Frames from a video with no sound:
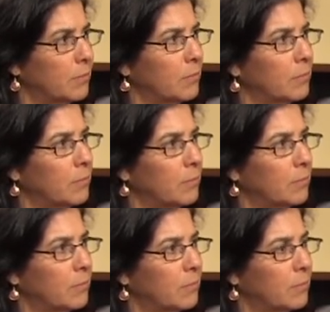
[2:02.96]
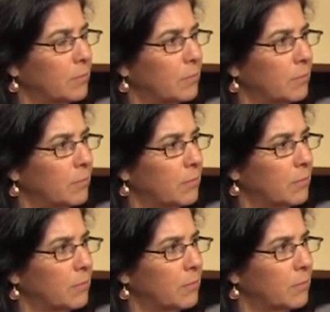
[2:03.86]

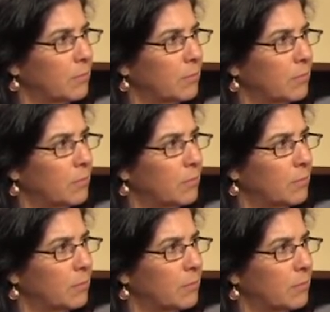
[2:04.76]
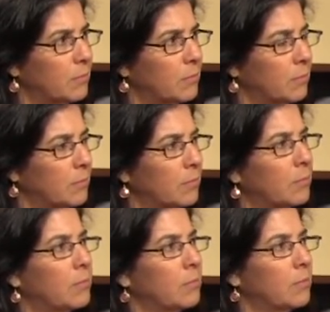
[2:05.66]

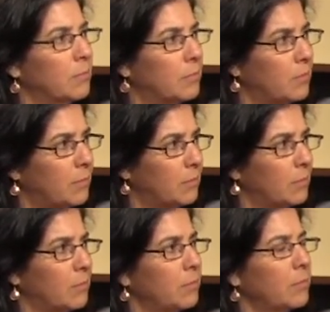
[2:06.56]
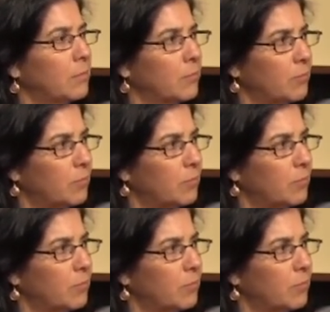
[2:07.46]
(silent)